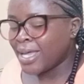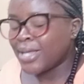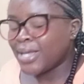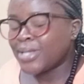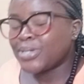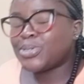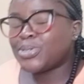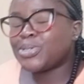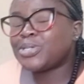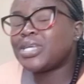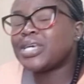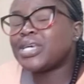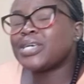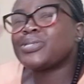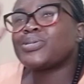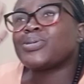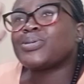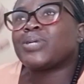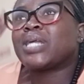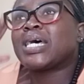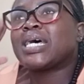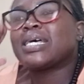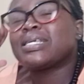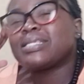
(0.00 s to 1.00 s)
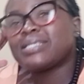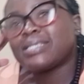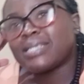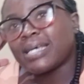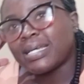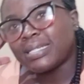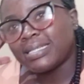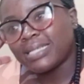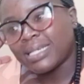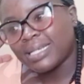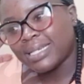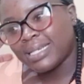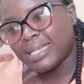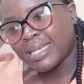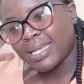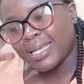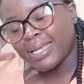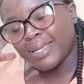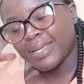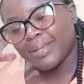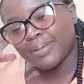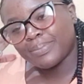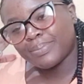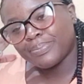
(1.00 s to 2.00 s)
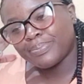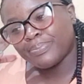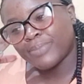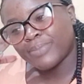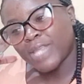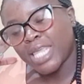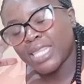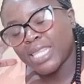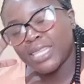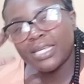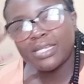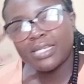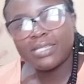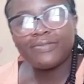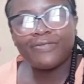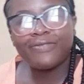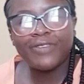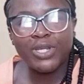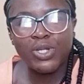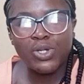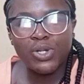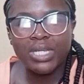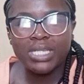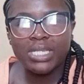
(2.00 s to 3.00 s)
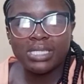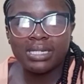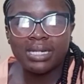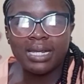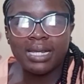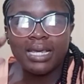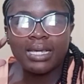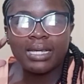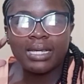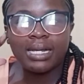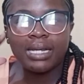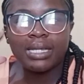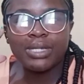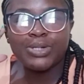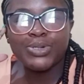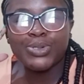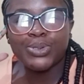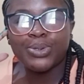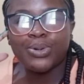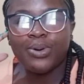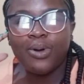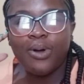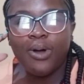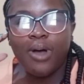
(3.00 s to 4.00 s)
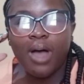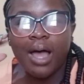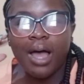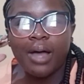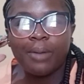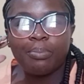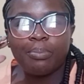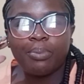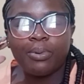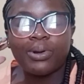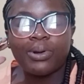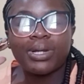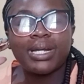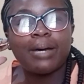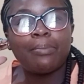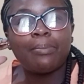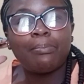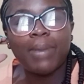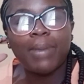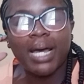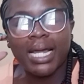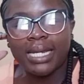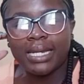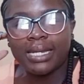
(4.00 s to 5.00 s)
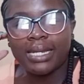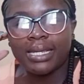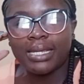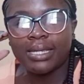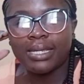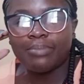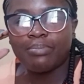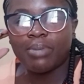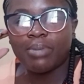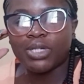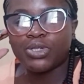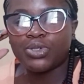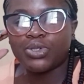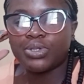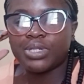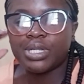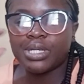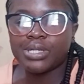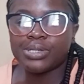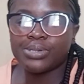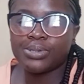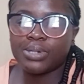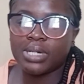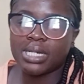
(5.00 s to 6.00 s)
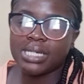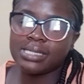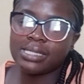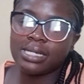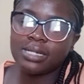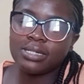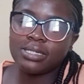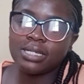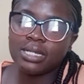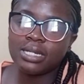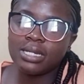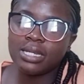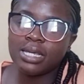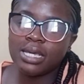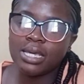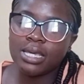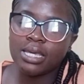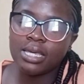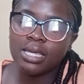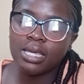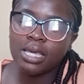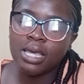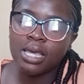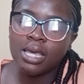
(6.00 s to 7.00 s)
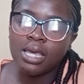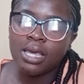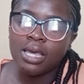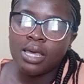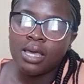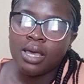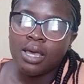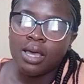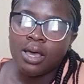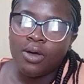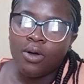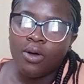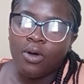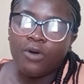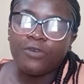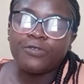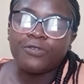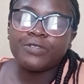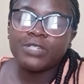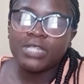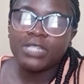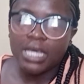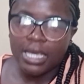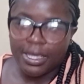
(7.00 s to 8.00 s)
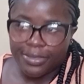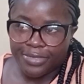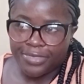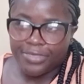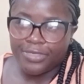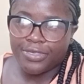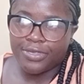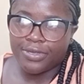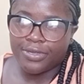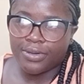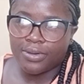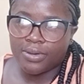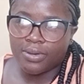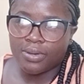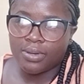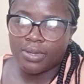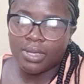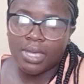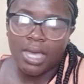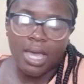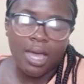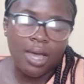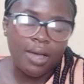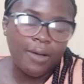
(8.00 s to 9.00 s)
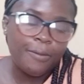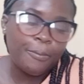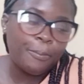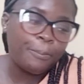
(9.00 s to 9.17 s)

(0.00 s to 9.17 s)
Today's on a Saturday. This video is likely to go up on a Monday, but today's on a Saturday of 10th. Yeah.